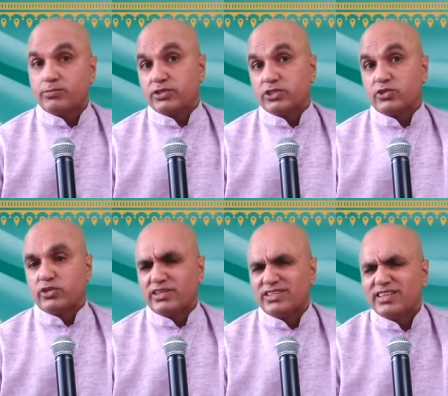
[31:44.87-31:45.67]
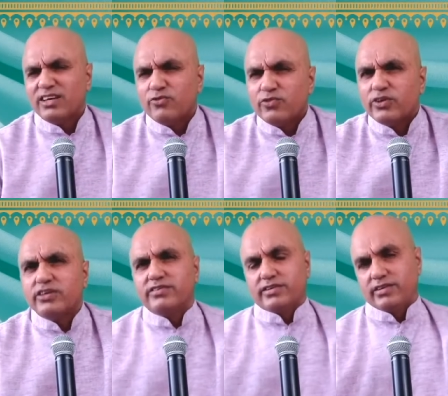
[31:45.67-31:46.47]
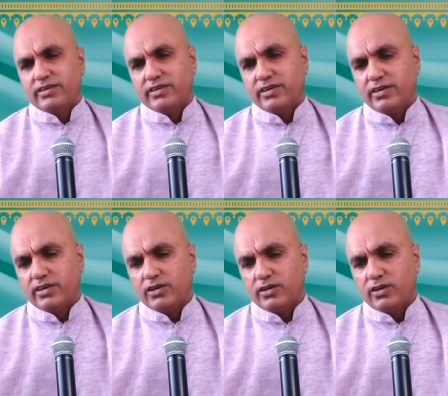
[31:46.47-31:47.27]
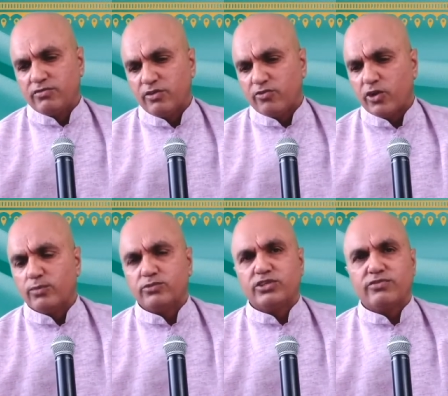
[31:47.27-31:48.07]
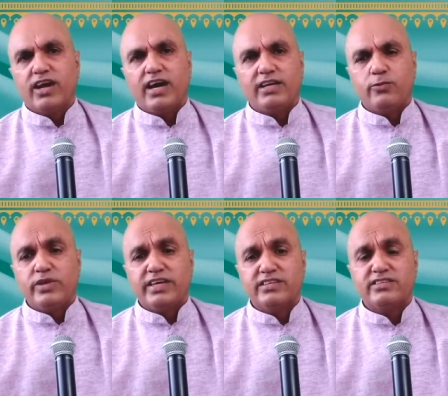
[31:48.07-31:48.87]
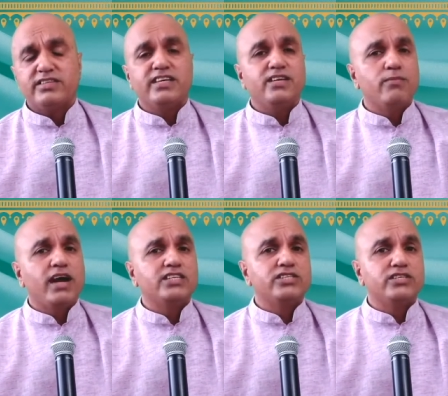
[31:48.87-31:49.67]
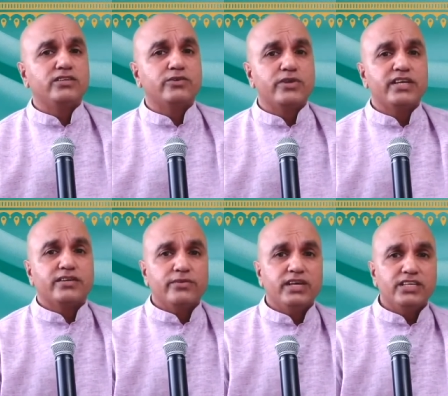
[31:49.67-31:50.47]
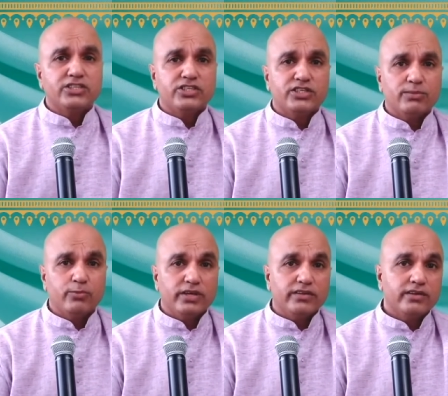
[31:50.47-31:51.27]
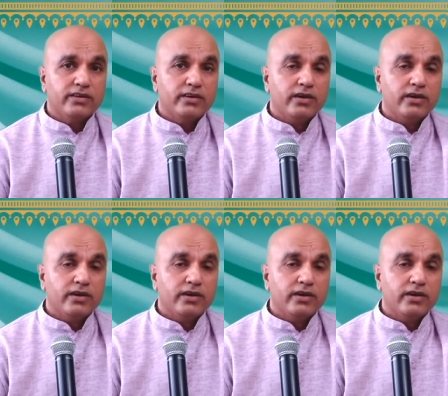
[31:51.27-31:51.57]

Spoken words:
helps us to understand further of the forms of God that we can see and imagine and create a relationship with.